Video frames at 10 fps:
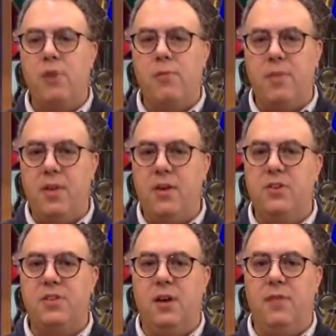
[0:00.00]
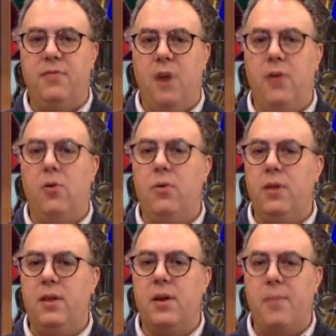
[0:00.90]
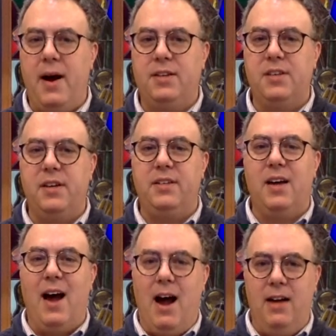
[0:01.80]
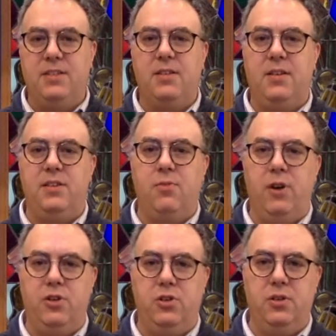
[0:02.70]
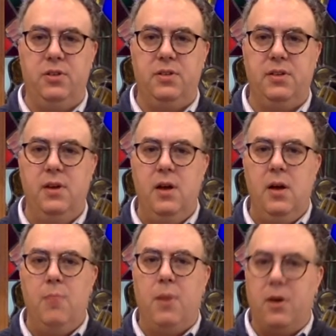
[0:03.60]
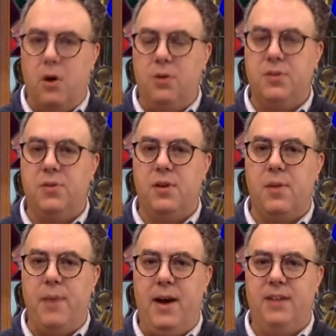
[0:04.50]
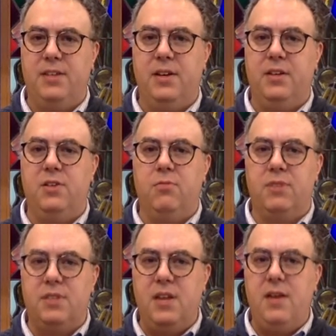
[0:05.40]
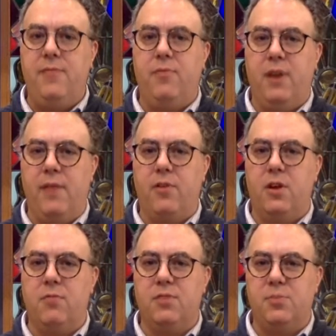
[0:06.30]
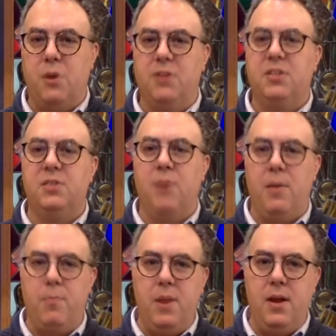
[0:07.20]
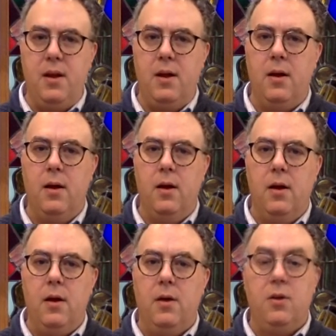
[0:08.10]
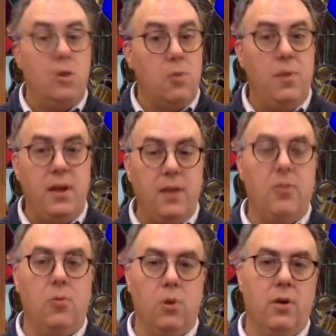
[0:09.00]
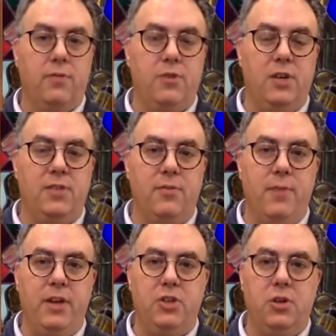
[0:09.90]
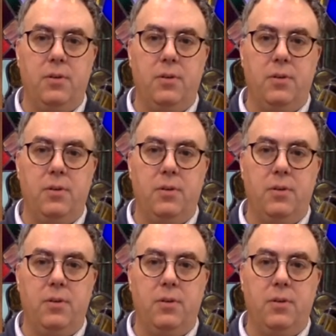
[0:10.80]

within yourself not only the capacity to ask these questions, but also the capacity to receive whatever your responses might be, you can begin the work of transformation.